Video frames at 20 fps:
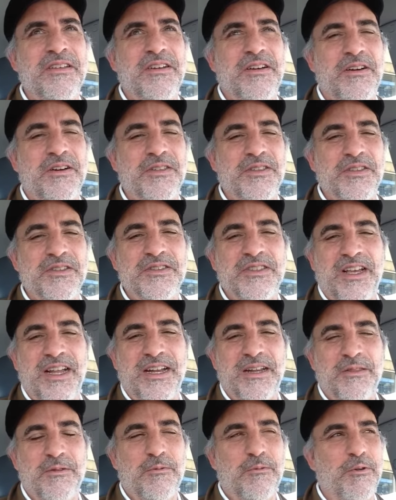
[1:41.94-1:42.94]
on the
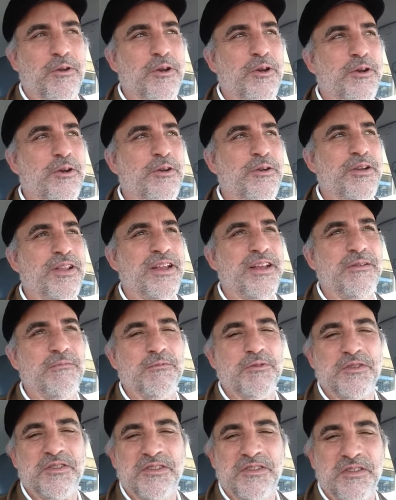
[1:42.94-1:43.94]
side of the road, and it
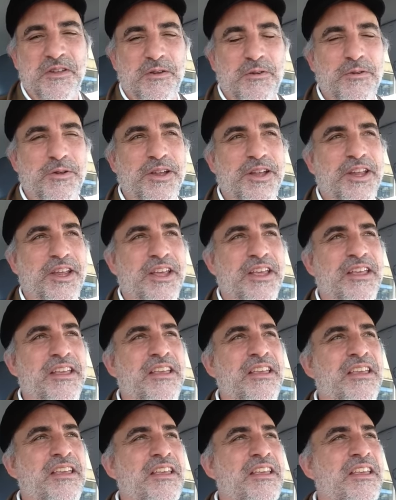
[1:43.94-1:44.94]
was
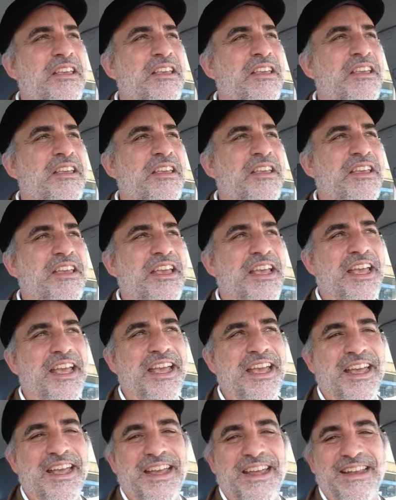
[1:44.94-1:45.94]
snowing,
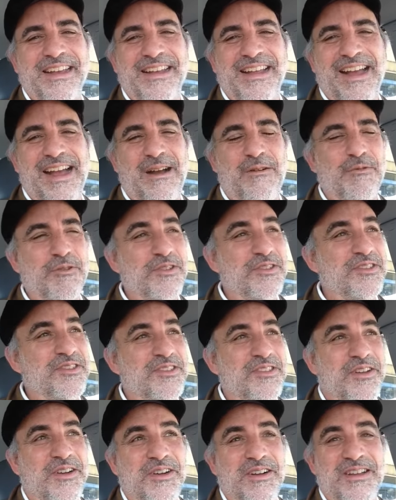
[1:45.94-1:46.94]
and I was
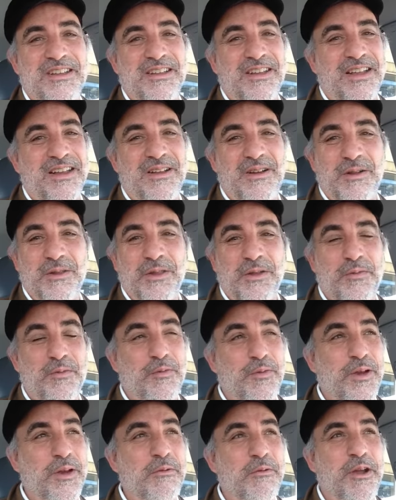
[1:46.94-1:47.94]
stuck like on the
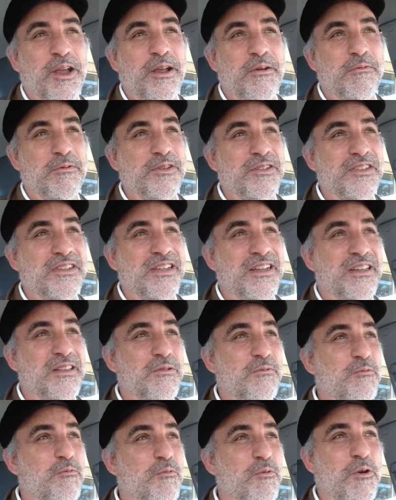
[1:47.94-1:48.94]
freeway. It was like
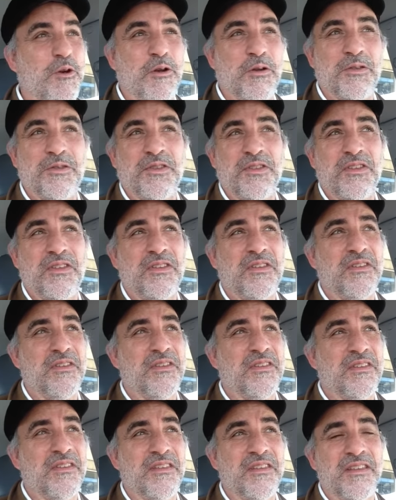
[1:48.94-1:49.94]
the worst
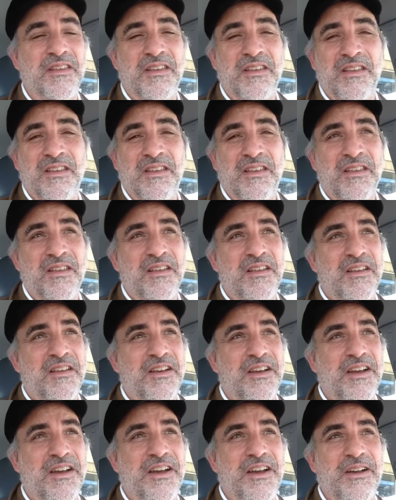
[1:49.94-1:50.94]

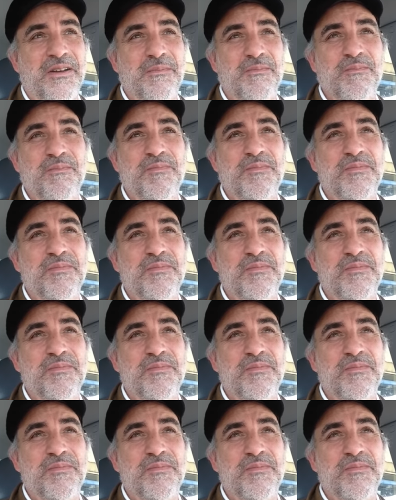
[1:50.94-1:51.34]
uh,